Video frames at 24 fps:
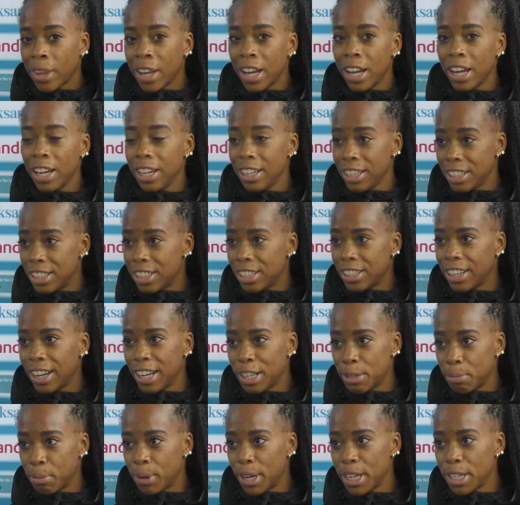Yeah, it's a
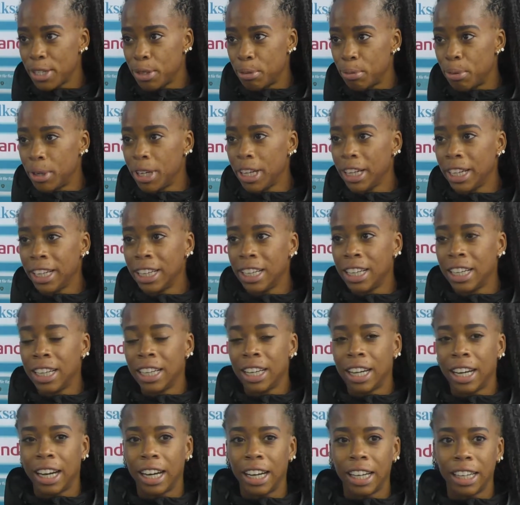nice place to be.
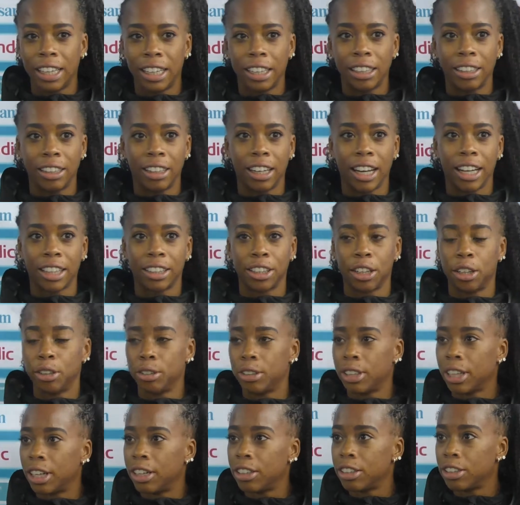Like the
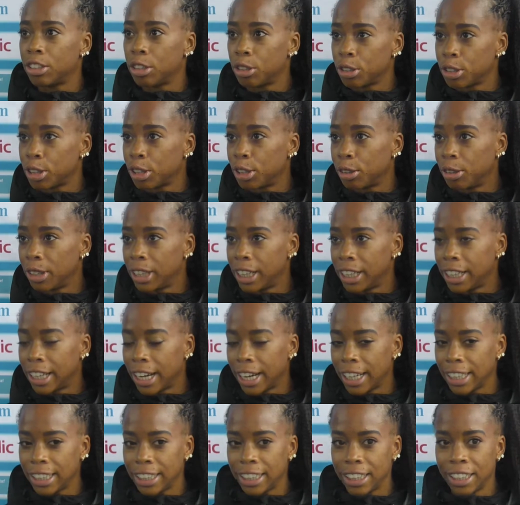hotel is also really
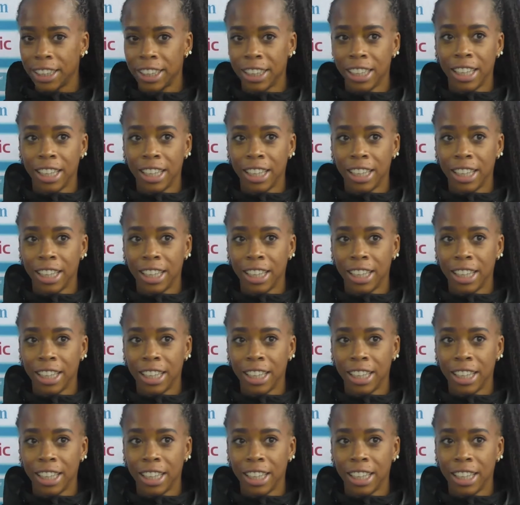nice.